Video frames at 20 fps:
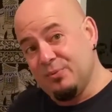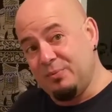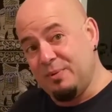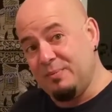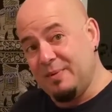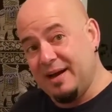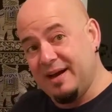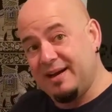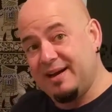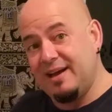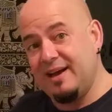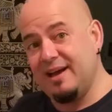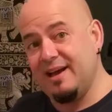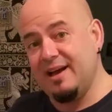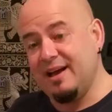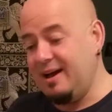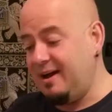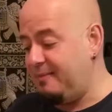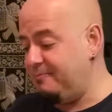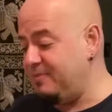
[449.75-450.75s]
We'll be back.
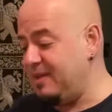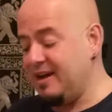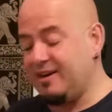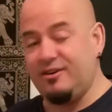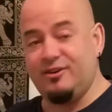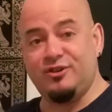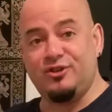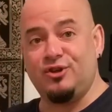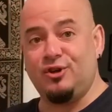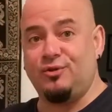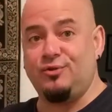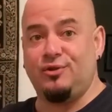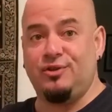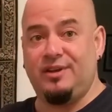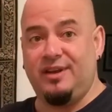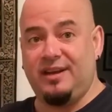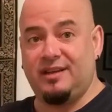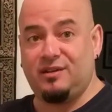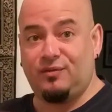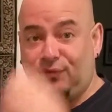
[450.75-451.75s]
I'm not going to show you
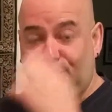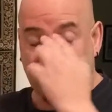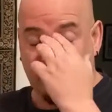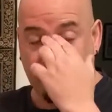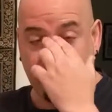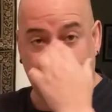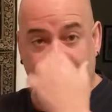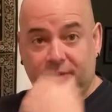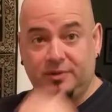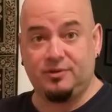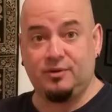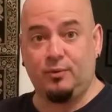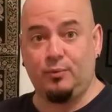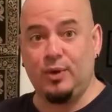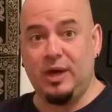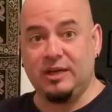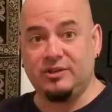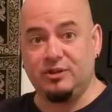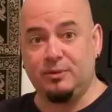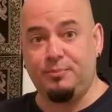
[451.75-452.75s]
the next flip
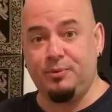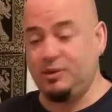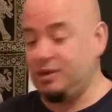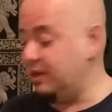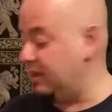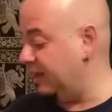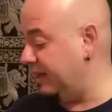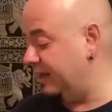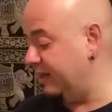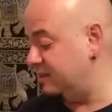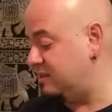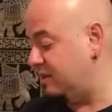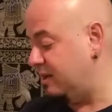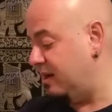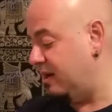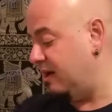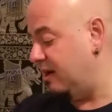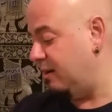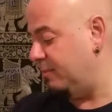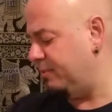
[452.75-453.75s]
until we actually put the glaze,
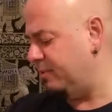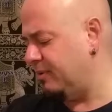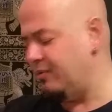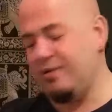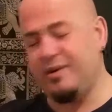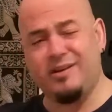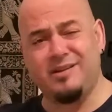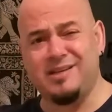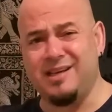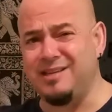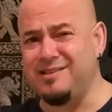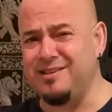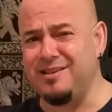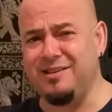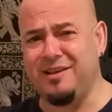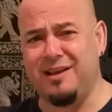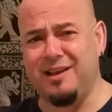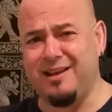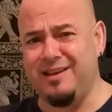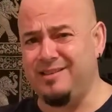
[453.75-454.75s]
but I already
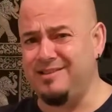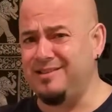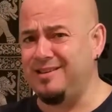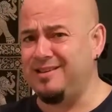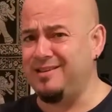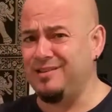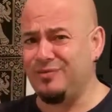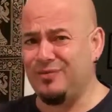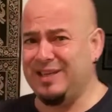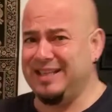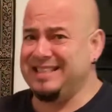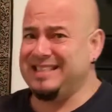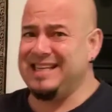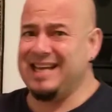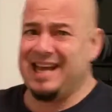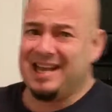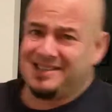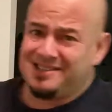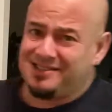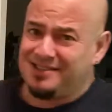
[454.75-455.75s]
tasted the glaze. It is
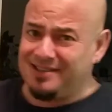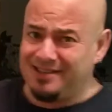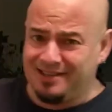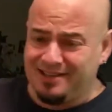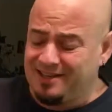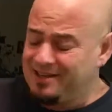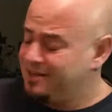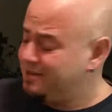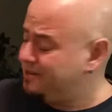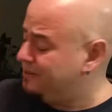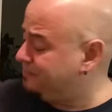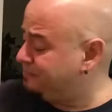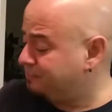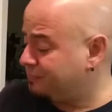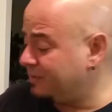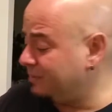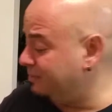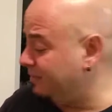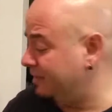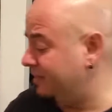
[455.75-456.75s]
fantastic.
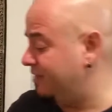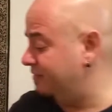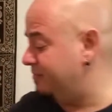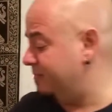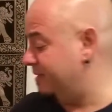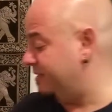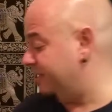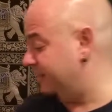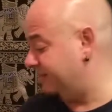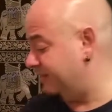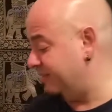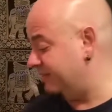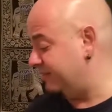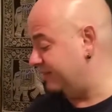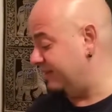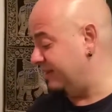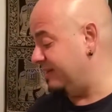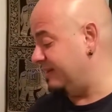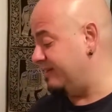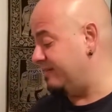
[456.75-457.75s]
Believe me that
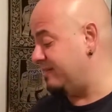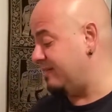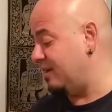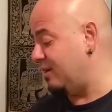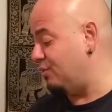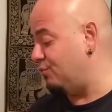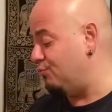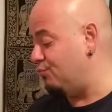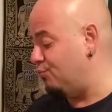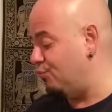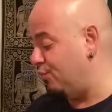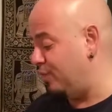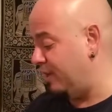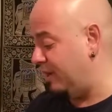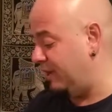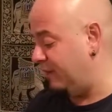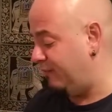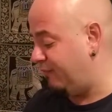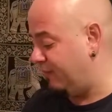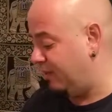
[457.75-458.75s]
this is
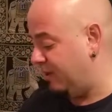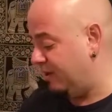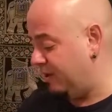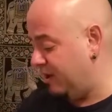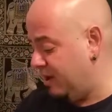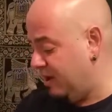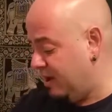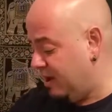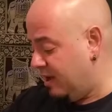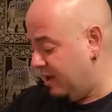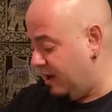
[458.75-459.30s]
really fun.